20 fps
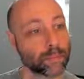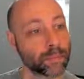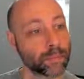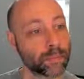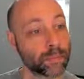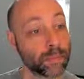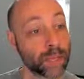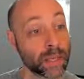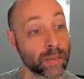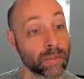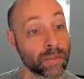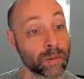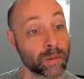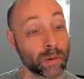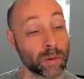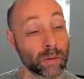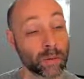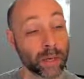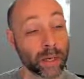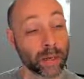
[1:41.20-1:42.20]
Maybe
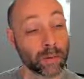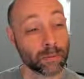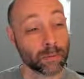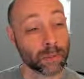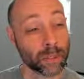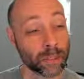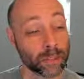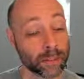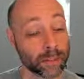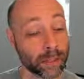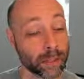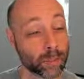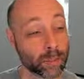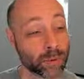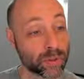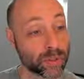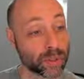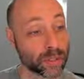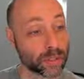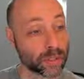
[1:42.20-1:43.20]
we will have one that's not a
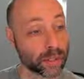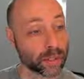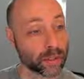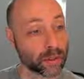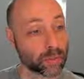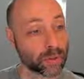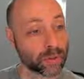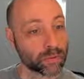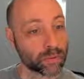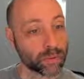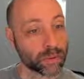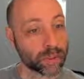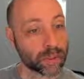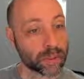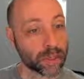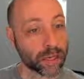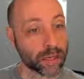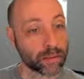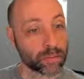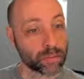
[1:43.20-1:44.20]
percent later, but for the
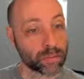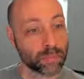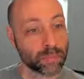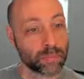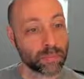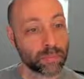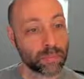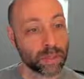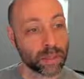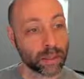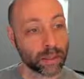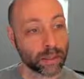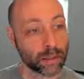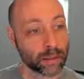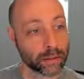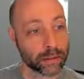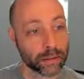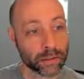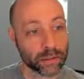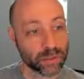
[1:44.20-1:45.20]
time being,
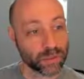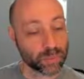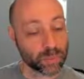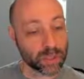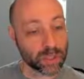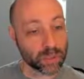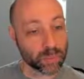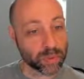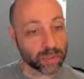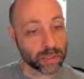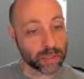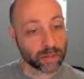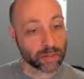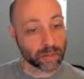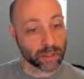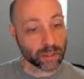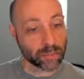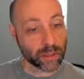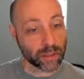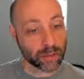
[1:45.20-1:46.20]
let's just be
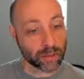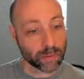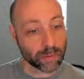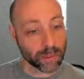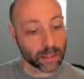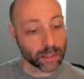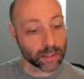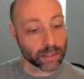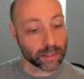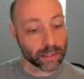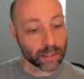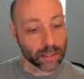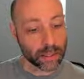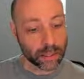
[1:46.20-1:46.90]
specific about what it is.